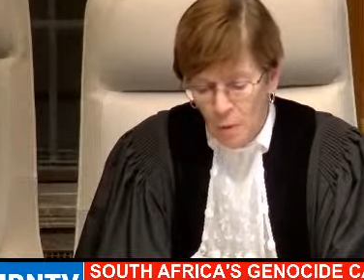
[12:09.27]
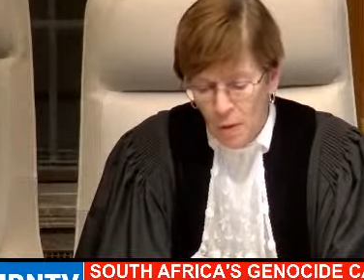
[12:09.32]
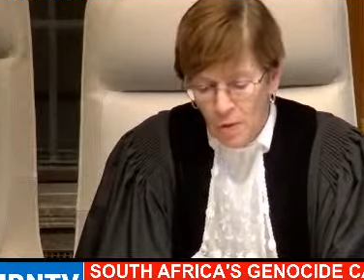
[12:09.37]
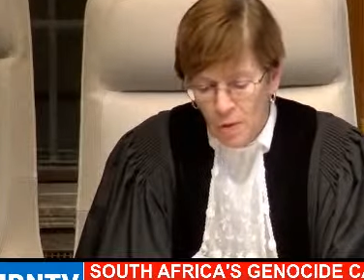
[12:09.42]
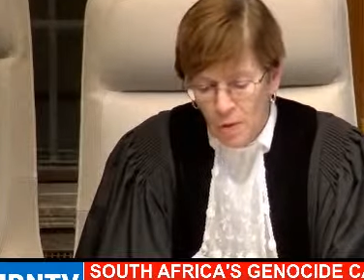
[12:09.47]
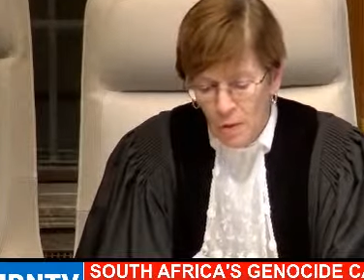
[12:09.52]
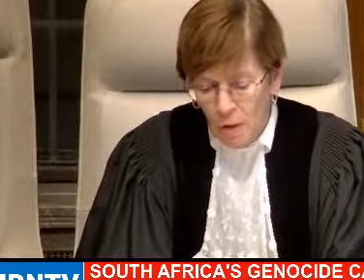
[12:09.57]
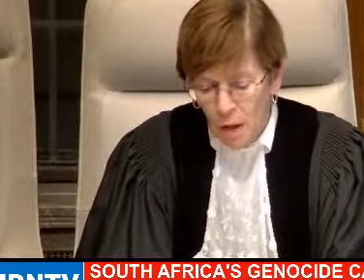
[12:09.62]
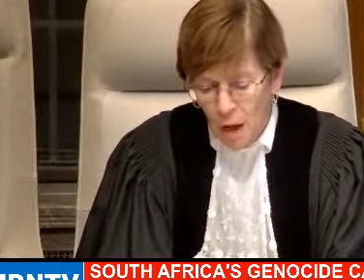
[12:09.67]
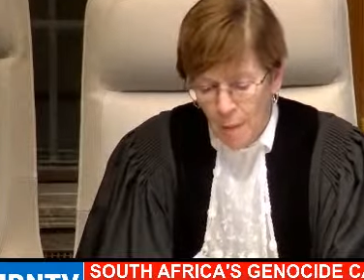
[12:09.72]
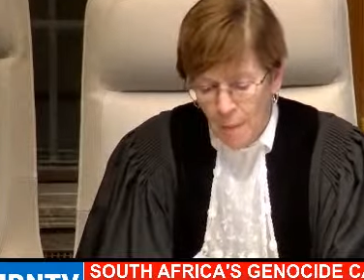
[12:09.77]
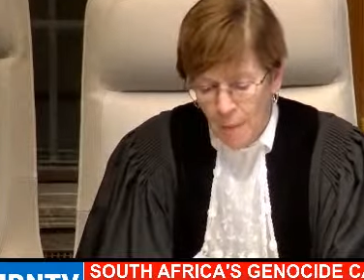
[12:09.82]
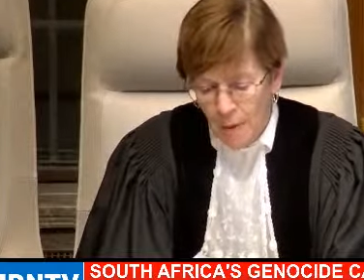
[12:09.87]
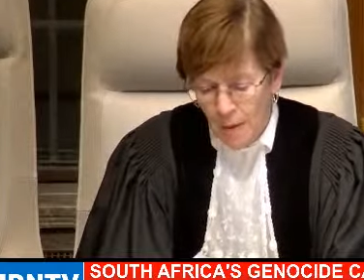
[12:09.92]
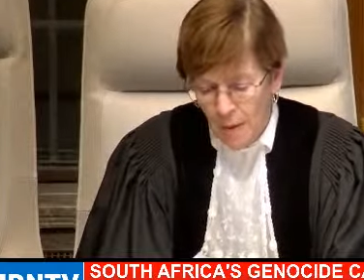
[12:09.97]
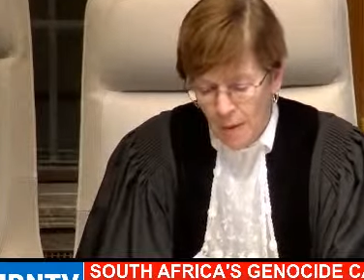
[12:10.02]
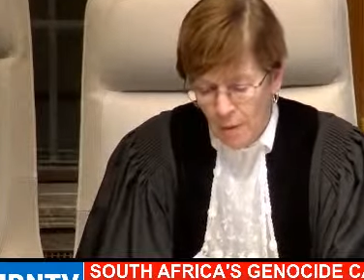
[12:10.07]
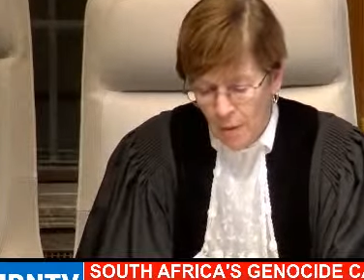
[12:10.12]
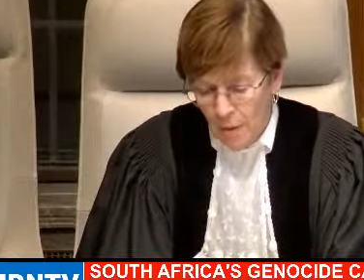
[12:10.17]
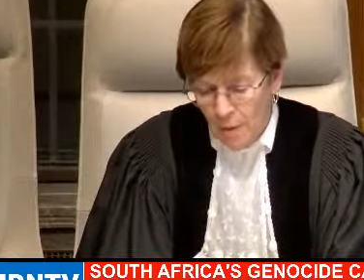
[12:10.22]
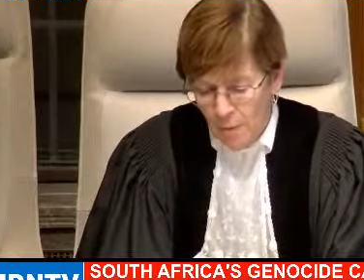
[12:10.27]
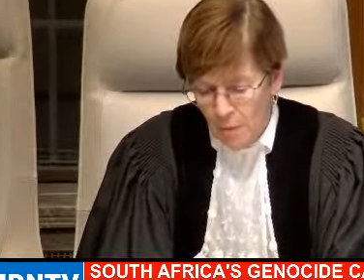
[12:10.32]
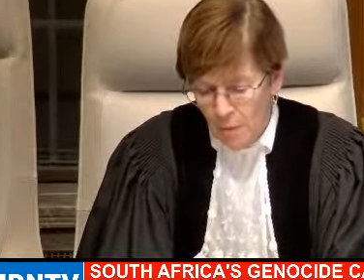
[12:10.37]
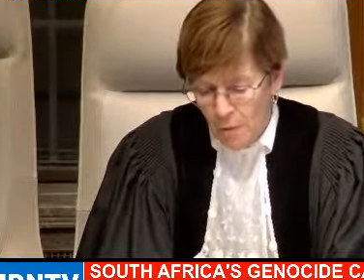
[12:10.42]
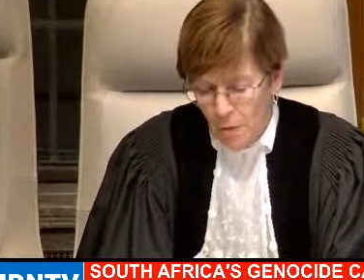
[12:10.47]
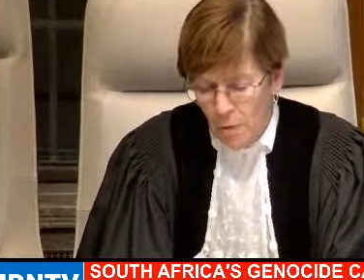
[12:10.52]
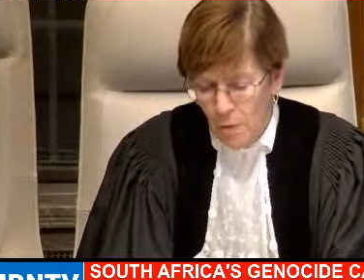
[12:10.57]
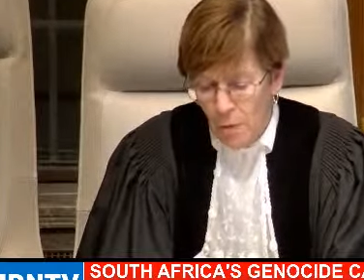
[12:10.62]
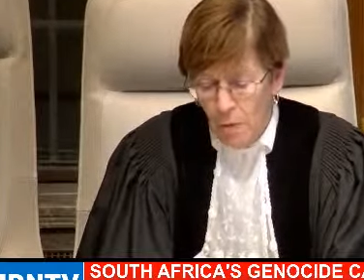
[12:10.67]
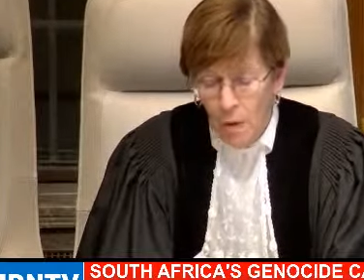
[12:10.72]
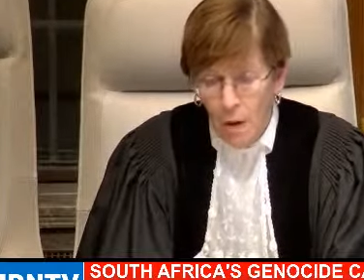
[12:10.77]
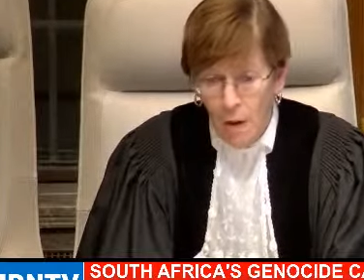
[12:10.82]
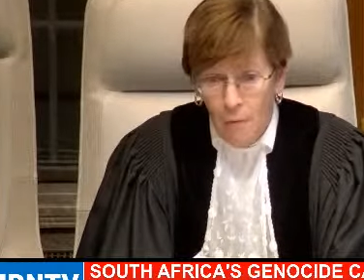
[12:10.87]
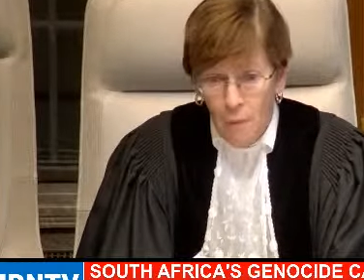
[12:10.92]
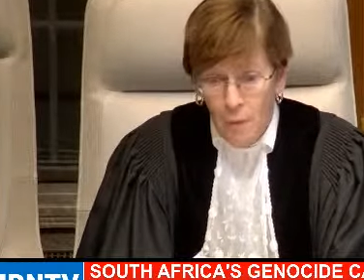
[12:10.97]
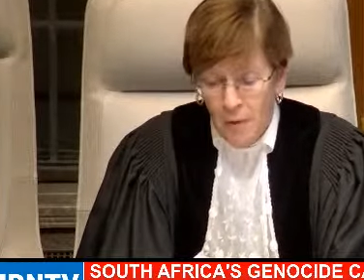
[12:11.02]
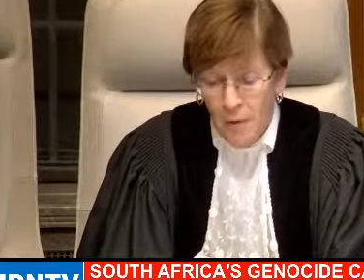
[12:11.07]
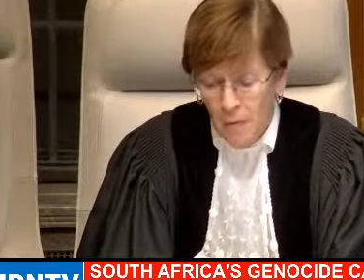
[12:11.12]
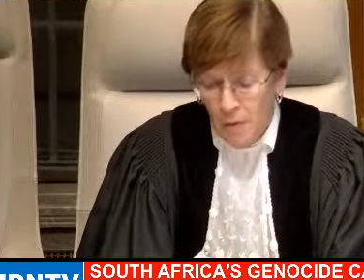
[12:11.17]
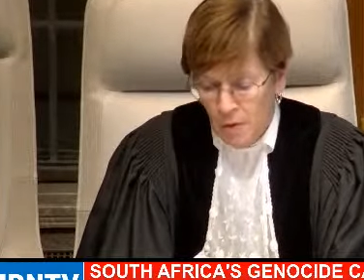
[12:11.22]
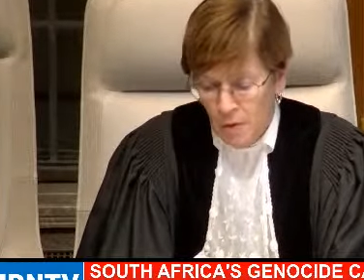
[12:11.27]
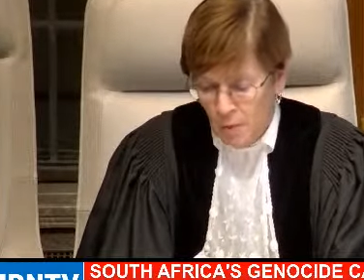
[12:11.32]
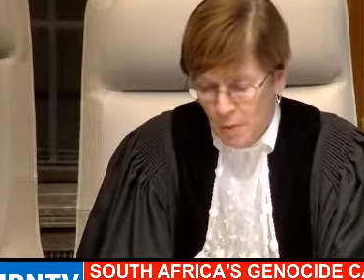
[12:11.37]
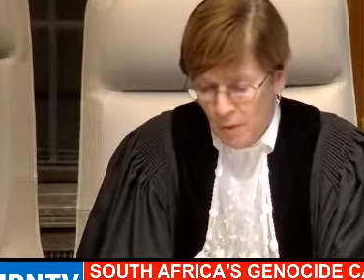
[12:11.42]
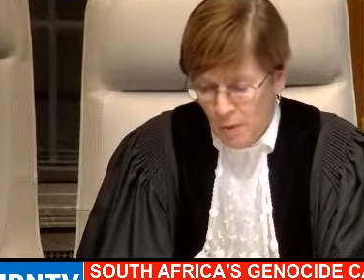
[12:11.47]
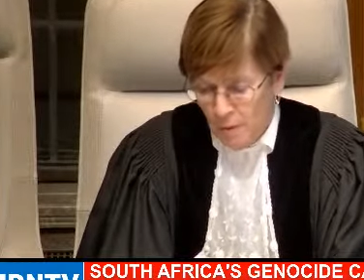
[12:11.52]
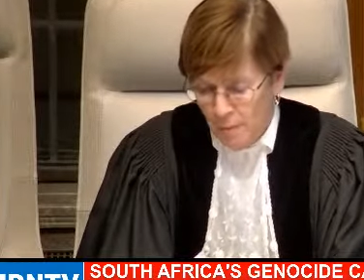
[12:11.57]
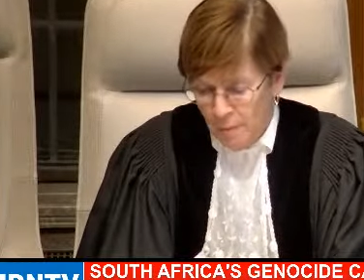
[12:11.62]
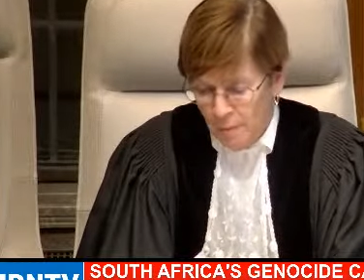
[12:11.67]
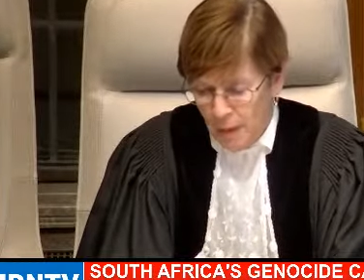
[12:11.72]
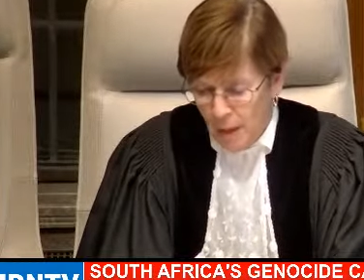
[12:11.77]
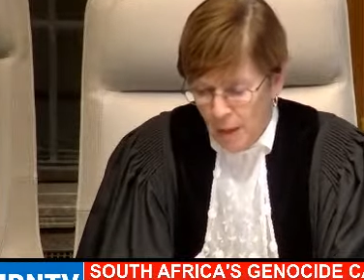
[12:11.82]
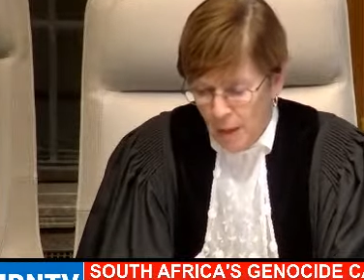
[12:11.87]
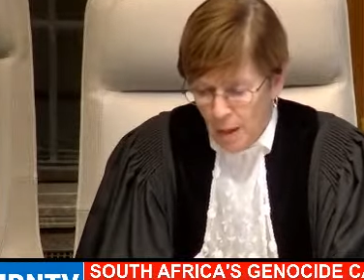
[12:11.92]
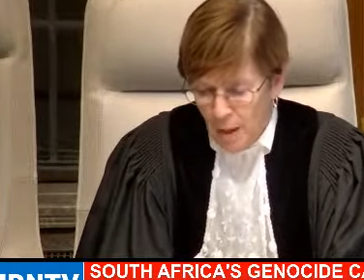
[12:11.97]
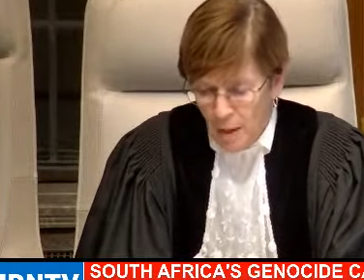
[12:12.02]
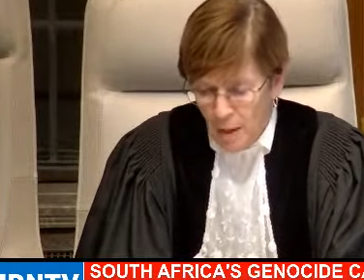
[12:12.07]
an original copy thereof to the Government of Israel.